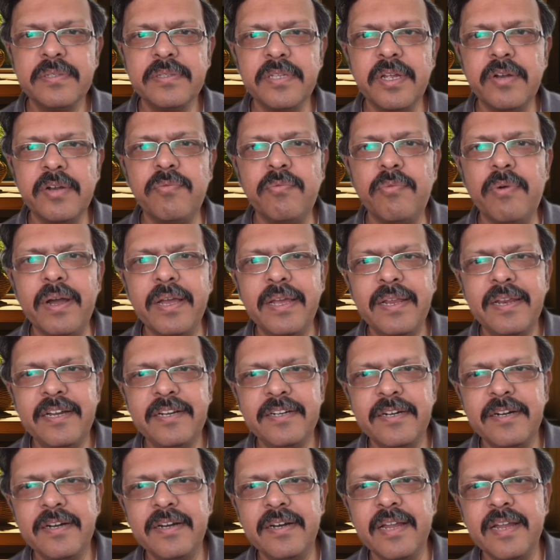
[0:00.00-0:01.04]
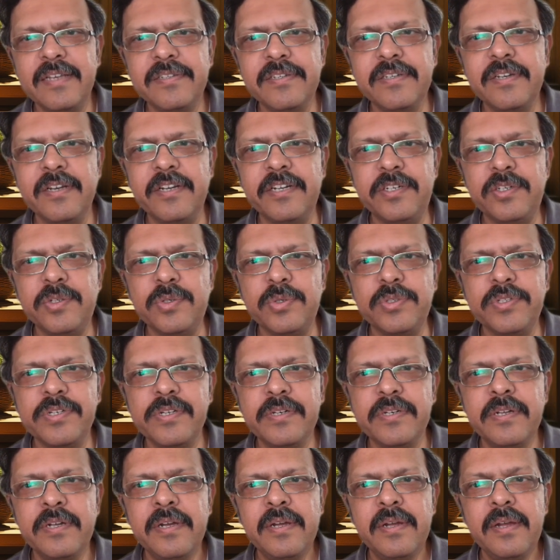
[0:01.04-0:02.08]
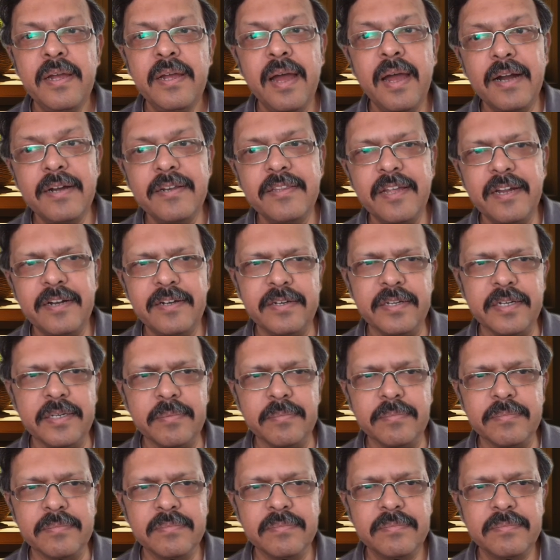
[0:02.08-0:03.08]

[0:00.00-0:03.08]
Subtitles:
that violated classical intuition at that time.